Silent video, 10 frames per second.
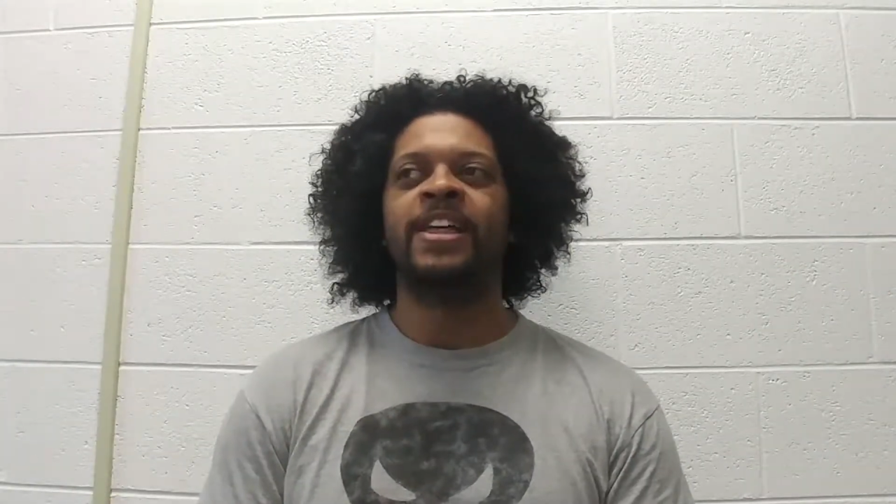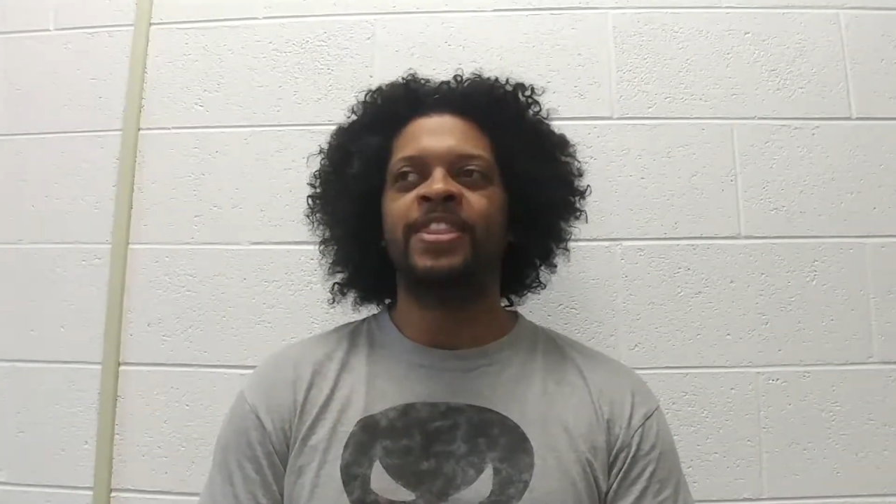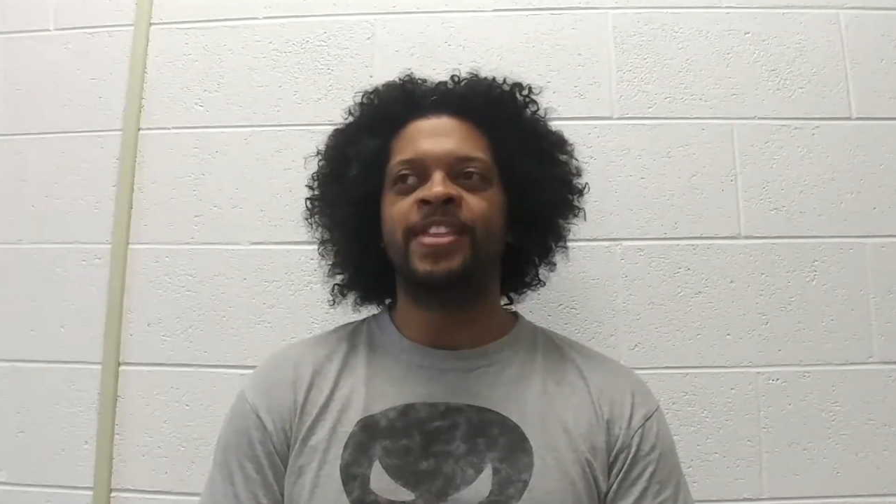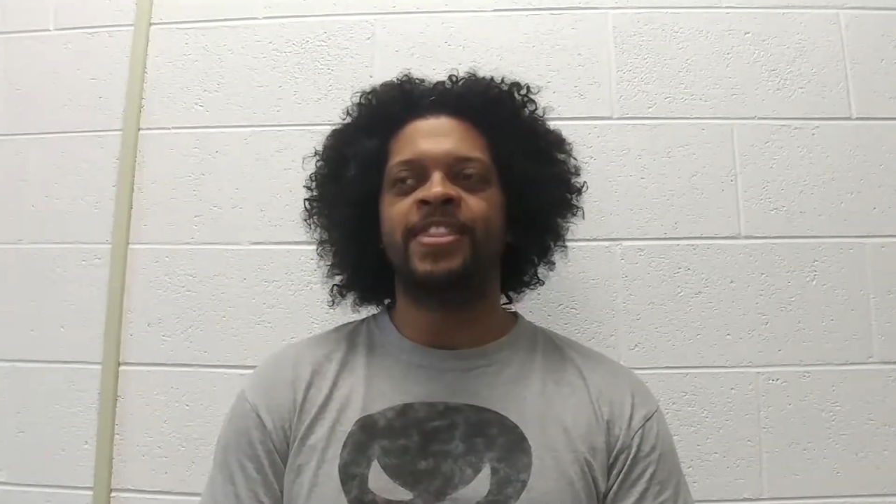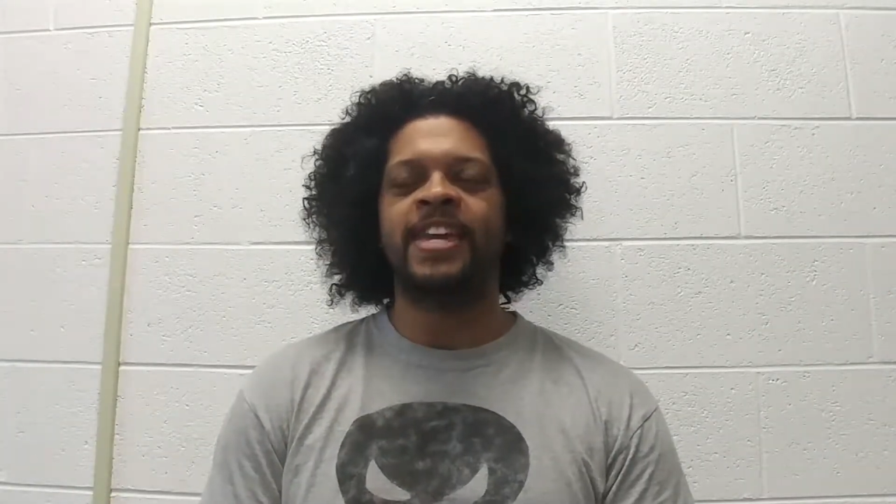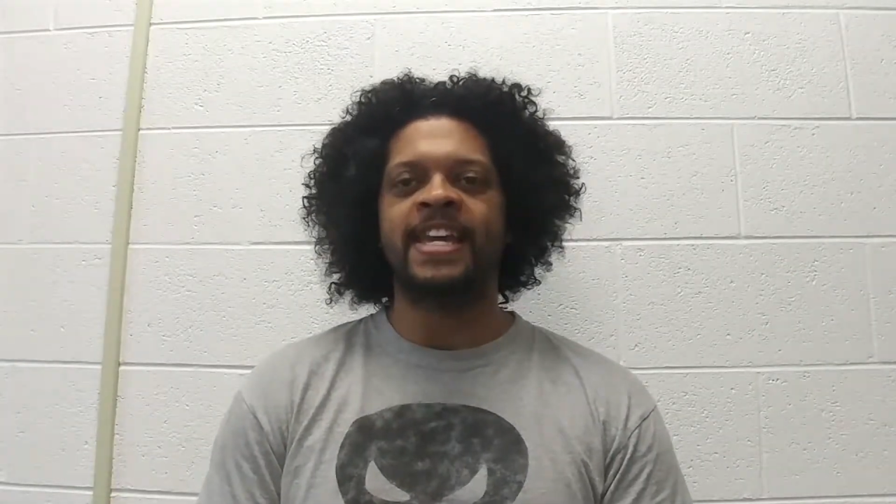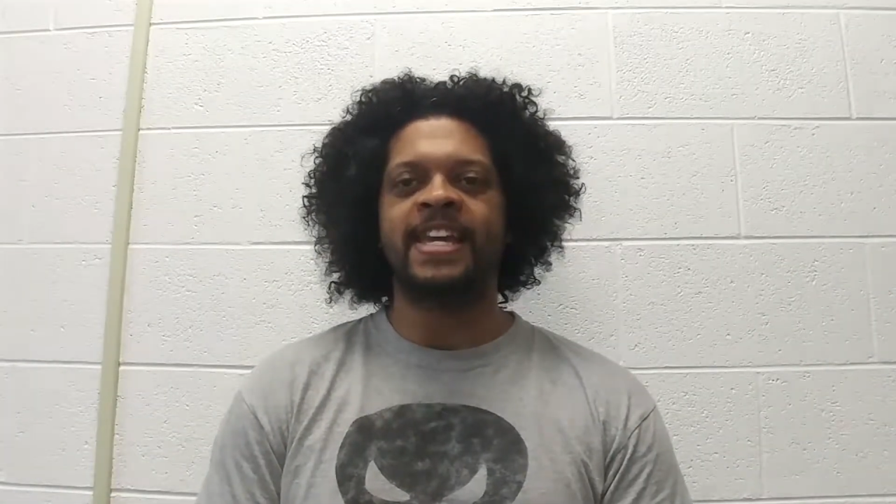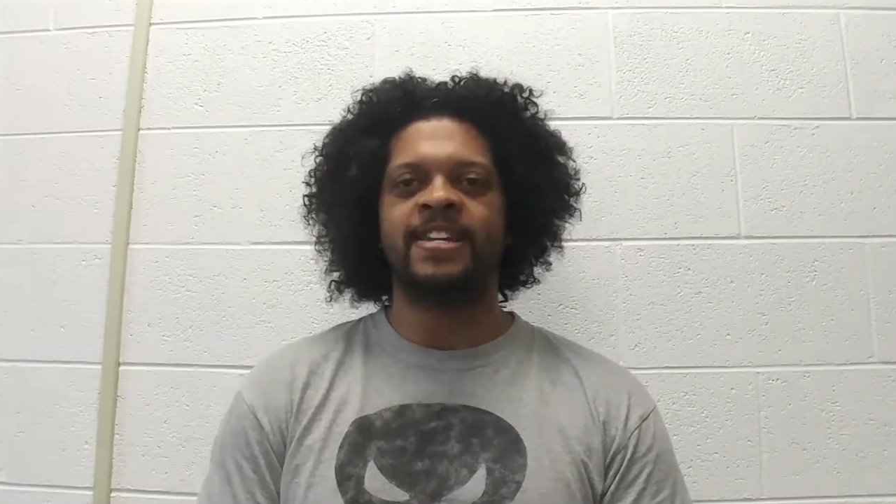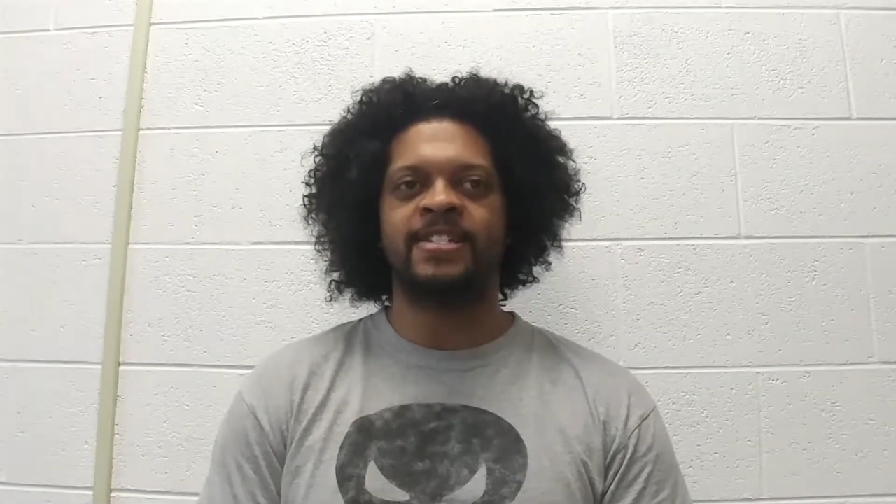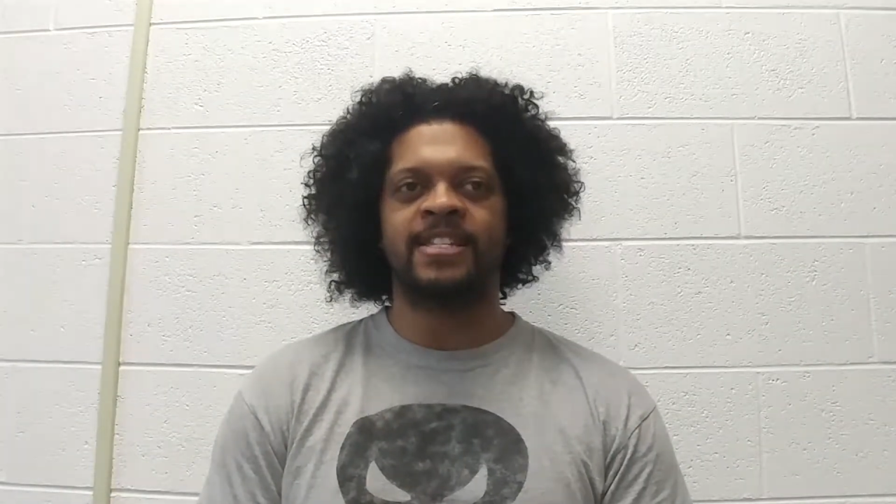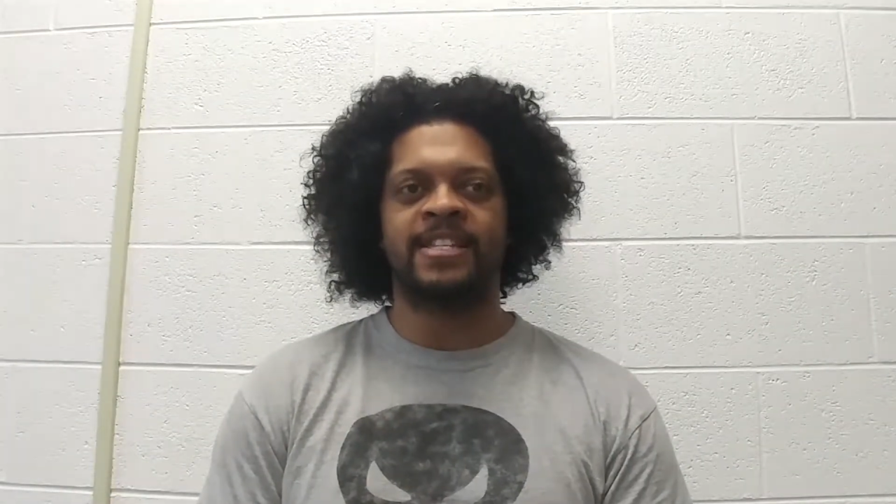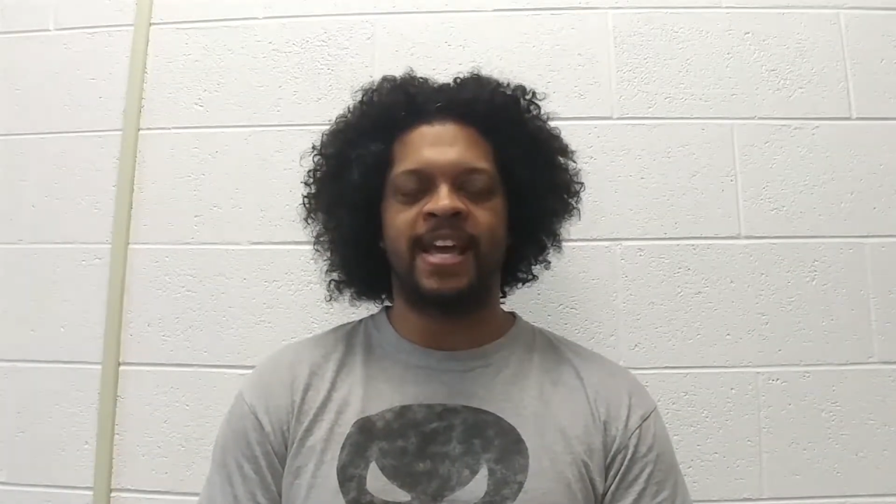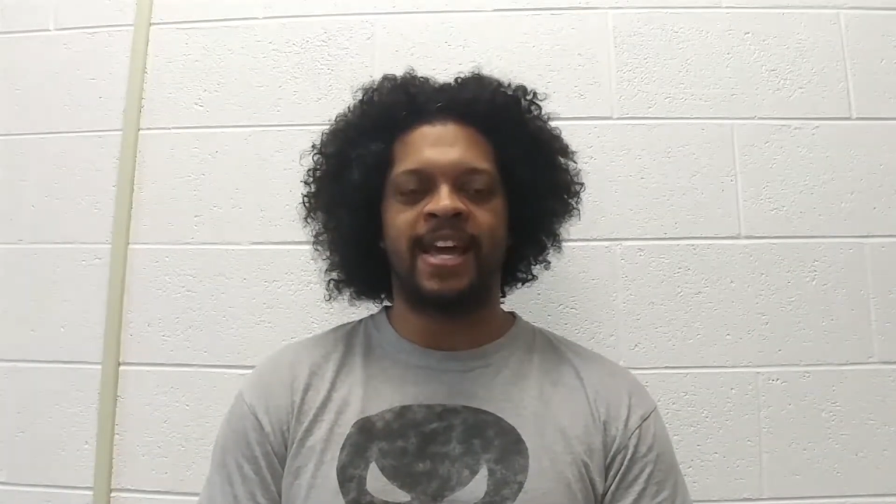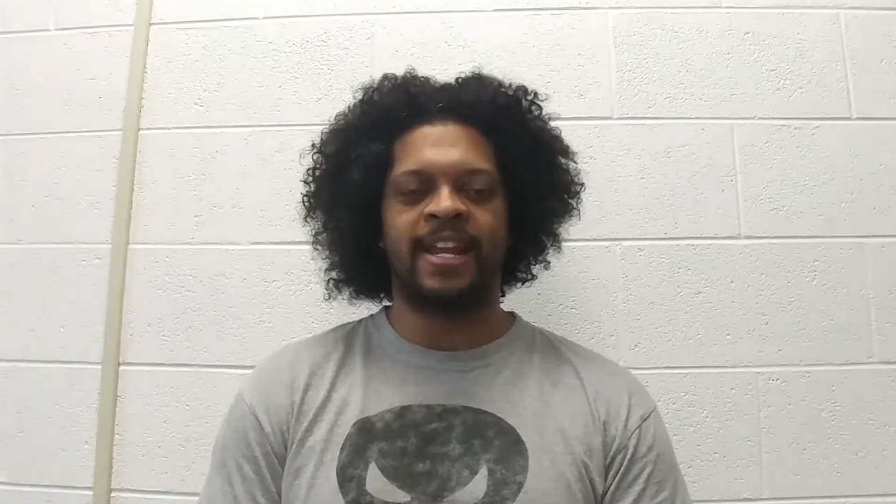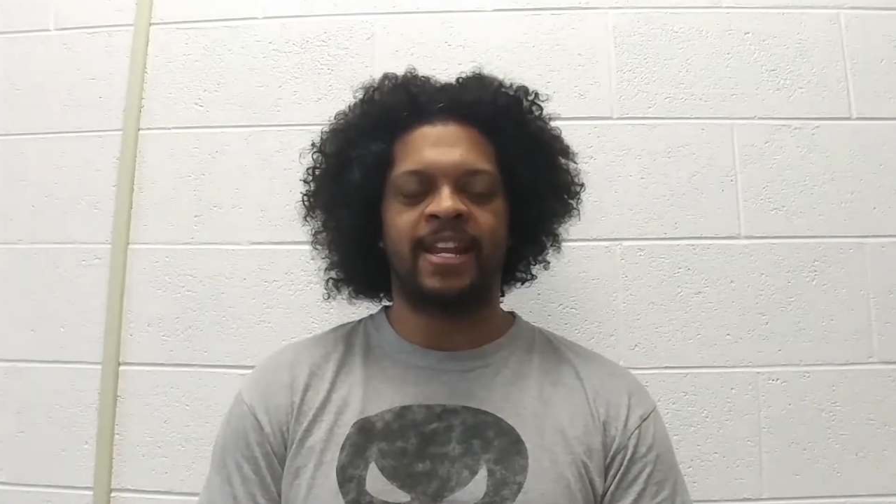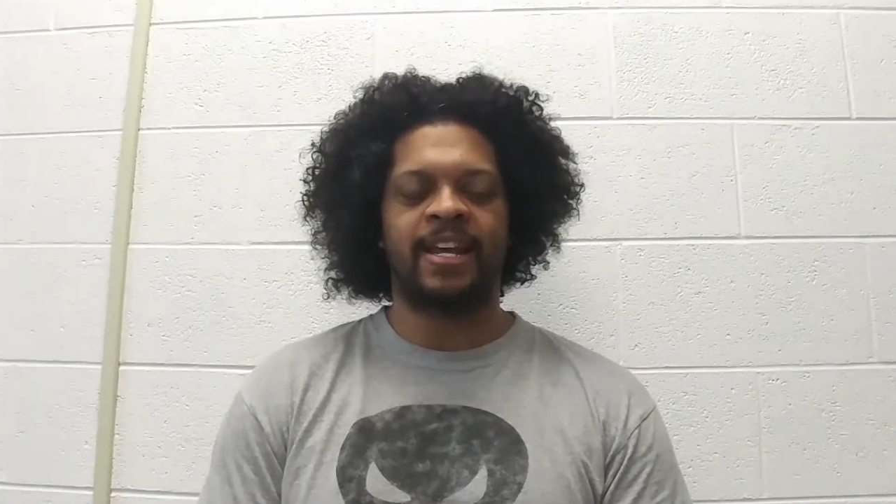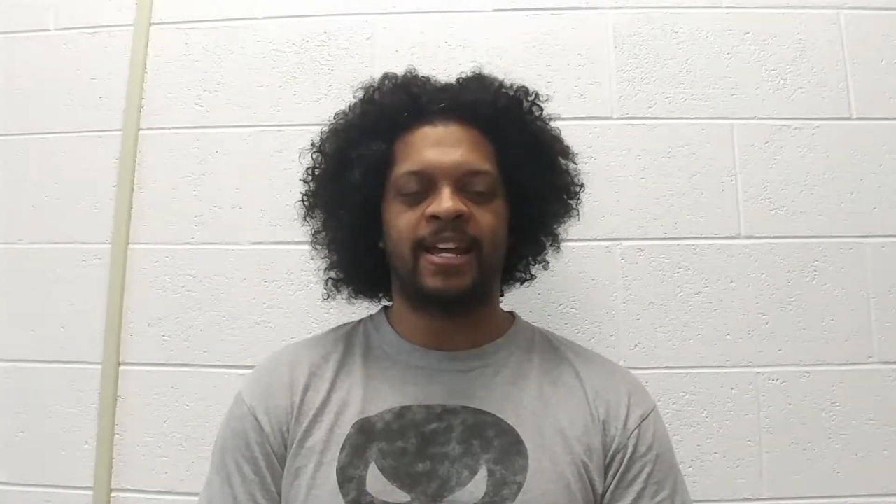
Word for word: the thing is that